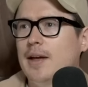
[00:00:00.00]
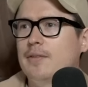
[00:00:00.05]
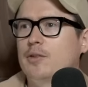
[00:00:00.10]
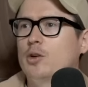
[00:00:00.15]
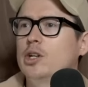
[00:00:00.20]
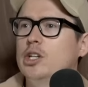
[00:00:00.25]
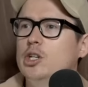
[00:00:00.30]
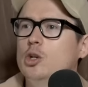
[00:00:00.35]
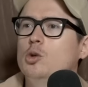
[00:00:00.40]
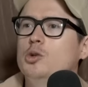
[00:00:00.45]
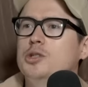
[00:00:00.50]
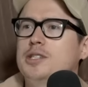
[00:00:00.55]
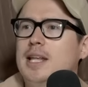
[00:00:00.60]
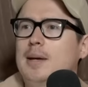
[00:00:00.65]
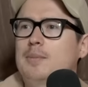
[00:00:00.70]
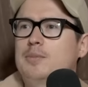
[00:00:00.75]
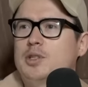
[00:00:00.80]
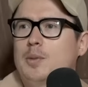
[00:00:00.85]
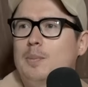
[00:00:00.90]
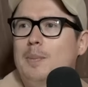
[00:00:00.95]
They've got to use
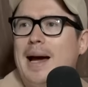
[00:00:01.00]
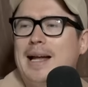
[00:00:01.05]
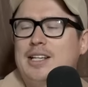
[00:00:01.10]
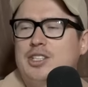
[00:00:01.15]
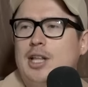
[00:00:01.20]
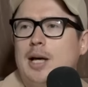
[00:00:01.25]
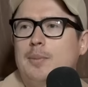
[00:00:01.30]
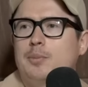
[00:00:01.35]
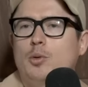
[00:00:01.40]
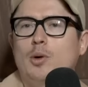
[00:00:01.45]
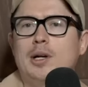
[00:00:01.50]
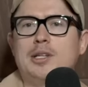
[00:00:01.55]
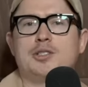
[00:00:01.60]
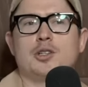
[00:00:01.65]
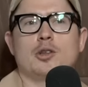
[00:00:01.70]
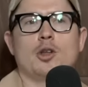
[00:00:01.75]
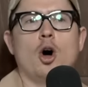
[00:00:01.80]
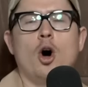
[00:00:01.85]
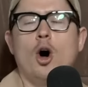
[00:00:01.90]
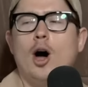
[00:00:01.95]
them to match that point.
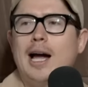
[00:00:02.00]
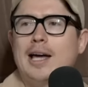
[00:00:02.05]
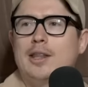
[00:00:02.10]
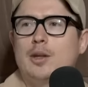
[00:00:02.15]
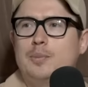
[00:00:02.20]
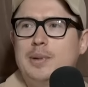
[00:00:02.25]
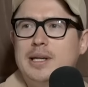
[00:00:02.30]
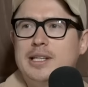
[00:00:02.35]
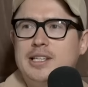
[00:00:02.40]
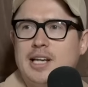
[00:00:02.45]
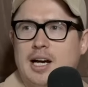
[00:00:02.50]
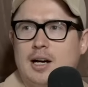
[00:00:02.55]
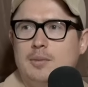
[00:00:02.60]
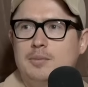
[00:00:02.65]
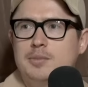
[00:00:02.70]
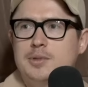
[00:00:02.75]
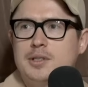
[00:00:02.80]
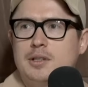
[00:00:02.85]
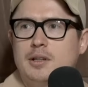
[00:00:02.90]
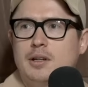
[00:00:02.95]
So the higher the bid comes.